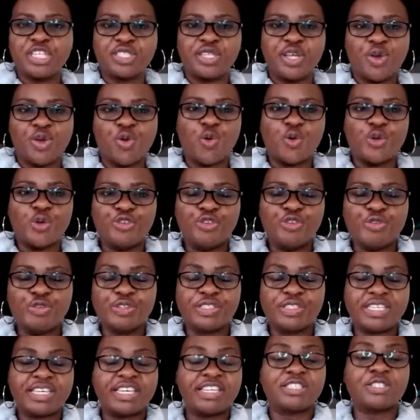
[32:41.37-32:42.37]
the good
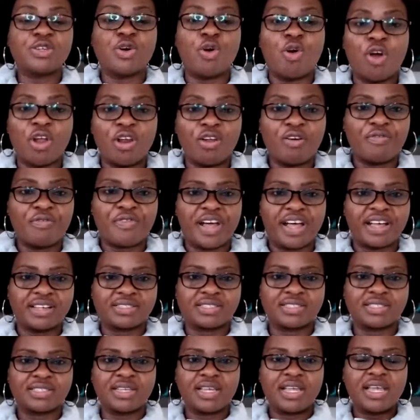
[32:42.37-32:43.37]
news. It's all of
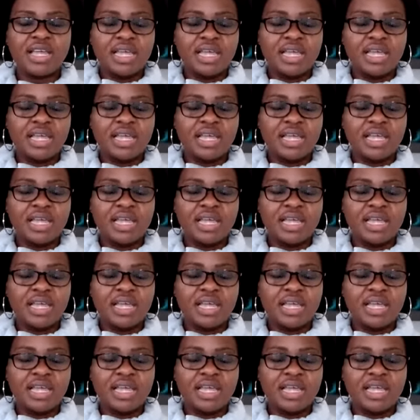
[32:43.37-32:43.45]
us.